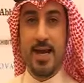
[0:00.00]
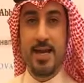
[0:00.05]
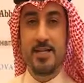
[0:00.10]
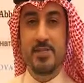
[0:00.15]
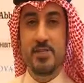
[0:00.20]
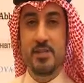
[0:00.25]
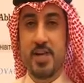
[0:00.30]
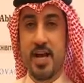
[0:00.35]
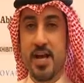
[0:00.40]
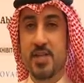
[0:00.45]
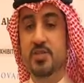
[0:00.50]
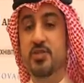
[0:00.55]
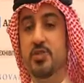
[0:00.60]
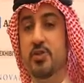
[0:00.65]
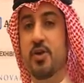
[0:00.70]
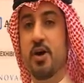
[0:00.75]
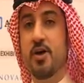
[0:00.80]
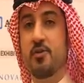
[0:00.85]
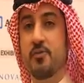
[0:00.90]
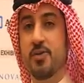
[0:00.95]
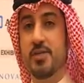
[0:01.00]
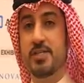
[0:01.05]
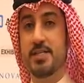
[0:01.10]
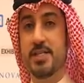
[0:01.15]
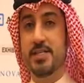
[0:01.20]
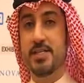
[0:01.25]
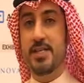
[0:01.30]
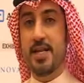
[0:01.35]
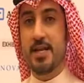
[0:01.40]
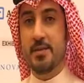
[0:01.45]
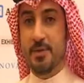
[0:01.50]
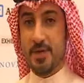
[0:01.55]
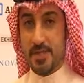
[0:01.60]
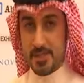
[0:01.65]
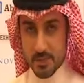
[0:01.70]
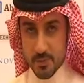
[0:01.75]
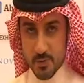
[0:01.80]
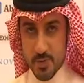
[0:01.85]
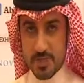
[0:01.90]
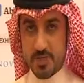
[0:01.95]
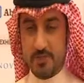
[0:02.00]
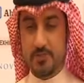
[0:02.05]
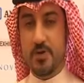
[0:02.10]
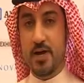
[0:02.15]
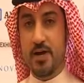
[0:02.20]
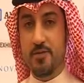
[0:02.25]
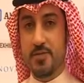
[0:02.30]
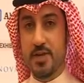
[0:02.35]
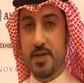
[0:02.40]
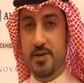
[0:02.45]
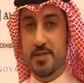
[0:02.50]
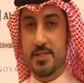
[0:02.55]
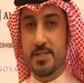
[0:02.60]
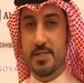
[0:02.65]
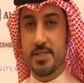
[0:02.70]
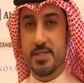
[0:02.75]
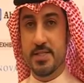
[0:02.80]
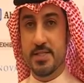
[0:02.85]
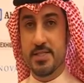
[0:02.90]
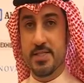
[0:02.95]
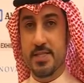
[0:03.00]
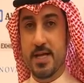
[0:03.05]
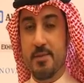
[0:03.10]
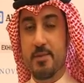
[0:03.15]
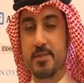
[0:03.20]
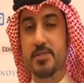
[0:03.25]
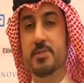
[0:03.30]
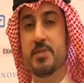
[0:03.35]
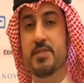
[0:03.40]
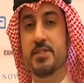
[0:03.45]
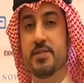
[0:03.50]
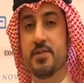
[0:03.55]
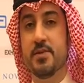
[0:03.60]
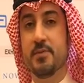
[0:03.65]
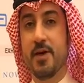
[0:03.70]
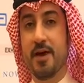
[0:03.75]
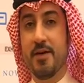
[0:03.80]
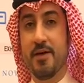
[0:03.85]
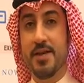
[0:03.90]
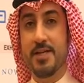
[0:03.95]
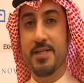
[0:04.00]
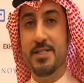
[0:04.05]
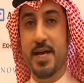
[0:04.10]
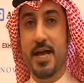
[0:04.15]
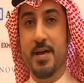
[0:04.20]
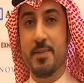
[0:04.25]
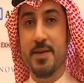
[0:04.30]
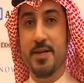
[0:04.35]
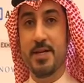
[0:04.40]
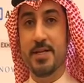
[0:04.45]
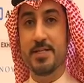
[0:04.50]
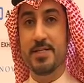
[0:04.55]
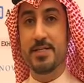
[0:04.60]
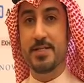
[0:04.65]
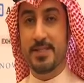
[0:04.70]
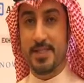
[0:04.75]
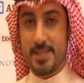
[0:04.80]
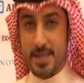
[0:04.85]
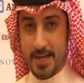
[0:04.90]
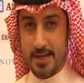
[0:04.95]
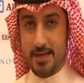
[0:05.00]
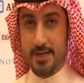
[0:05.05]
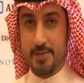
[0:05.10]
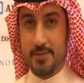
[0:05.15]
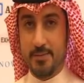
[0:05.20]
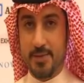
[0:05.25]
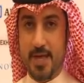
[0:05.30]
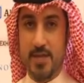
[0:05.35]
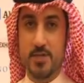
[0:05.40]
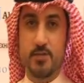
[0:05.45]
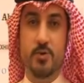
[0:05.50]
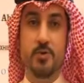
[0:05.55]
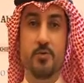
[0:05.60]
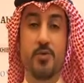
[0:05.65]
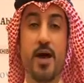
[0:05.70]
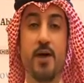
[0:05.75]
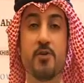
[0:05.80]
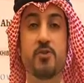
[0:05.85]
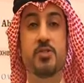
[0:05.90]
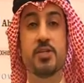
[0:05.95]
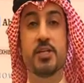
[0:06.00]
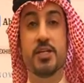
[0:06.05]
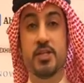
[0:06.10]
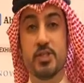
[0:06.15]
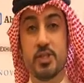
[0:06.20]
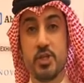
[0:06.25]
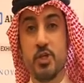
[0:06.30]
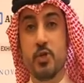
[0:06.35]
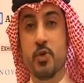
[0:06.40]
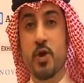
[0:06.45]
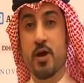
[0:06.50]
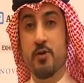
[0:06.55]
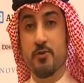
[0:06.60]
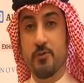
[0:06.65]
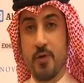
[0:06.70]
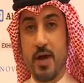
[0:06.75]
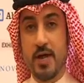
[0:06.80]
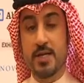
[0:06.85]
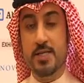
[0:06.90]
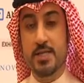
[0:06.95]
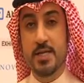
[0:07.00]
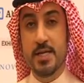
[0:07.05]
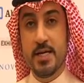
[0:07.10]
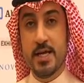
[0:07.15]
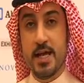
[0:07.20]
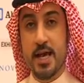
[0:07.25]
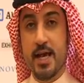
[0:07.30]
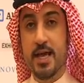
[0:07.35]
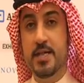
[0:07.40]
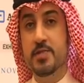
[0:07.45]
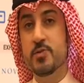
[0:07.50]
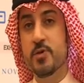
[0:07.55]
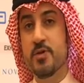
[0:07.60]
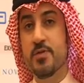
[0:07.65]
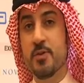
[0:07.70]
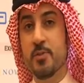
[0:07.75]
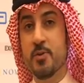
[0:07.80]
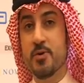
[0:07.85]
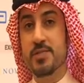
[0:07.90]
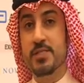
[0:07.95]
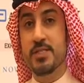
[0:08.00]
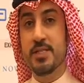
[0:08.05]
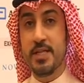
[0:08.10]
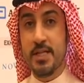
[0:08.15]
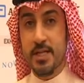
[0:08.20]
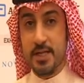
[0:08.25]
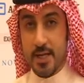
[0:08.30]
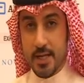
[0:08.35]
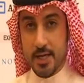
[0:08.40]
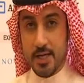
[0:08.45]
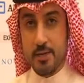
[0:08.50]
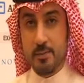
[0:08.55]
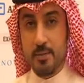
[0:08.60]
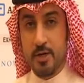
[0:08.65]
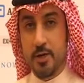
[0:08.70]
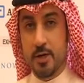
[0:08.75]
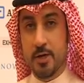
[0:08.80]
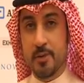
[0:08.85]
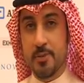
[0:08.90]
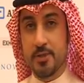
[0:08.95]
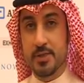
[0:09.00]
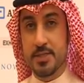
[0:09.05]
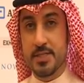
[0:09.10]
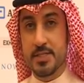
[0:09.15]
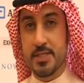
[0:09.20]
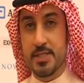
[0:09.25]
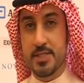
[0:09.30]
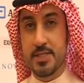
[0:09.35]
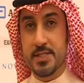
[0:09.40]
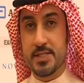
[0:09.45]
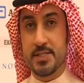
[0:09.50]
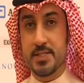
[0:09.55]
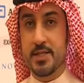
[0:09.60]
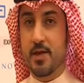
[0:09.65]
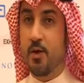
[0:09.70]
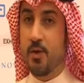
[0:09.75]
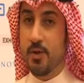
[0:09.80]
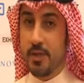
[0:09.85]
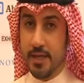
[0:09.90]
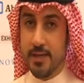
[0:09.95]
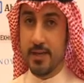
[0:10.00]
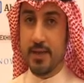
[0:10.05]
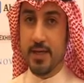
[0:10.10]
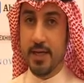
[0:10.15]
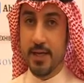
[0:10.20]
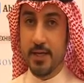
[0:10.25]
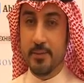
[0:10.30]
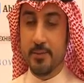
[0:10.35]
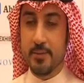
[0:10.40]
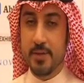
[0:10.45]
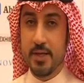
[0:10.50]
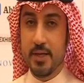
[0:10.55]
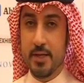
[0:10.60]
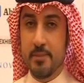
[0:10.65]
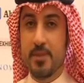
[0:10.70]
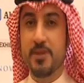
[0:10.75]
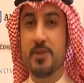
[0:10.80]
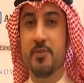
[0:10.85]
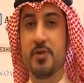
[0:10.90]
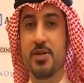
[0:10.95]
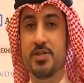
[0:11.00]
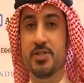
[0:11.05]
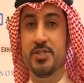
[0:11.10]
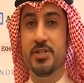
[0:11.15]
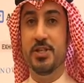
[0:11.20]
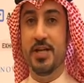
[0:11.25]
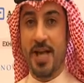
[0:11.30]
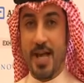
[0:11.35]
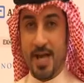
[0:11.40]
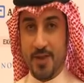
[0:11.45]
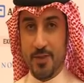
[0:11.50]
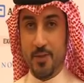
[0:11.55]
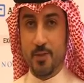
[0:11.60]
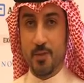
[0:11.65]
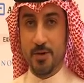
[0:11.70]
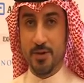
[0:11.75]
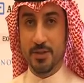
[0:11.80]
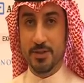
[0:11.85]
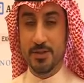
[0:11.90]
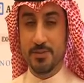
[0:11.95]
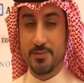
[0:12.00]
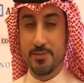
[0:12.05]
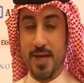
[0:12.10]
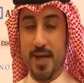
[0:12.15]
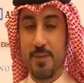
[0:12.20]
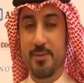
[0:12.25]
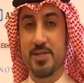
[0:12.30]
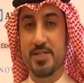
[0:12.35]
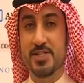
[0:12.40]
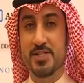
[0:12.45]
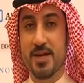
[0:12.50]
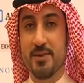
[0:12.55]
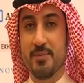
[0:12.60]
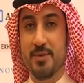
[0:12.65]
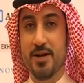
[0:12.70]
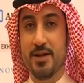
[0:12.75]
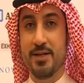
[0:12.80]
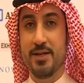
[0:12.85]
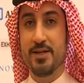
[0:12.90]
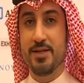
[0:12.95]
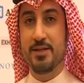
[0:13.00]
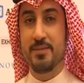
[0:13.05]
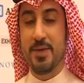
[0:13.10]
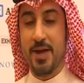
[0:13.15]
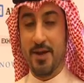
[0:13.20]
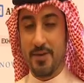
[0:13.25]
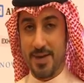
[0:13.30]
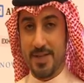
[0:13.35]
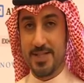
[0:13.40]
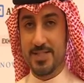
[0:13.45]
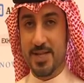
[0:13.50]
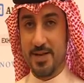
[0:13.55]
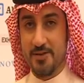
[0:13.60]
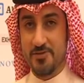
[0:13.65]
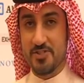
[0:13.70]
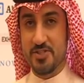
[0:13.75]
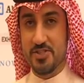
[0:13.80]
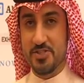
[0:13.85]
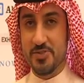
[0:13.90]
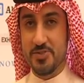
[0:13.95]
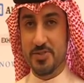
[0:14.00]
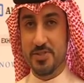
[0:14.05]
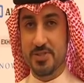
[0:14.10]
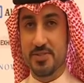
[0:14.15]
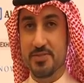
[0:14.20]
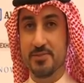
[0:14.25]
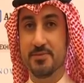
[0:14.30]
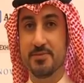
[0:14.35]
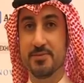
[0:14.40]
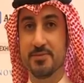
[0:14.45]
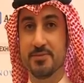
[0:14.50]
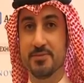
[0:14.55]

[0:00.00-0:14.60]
an international conference that celebrates 25 years since the establishment of the Bahrain Diabetes Society, as we vow to continue our fight against one of the most leading non-communicable diseases, not only in the kingdom, but the region and the world. Hamid Shaban, Bahrain Television News.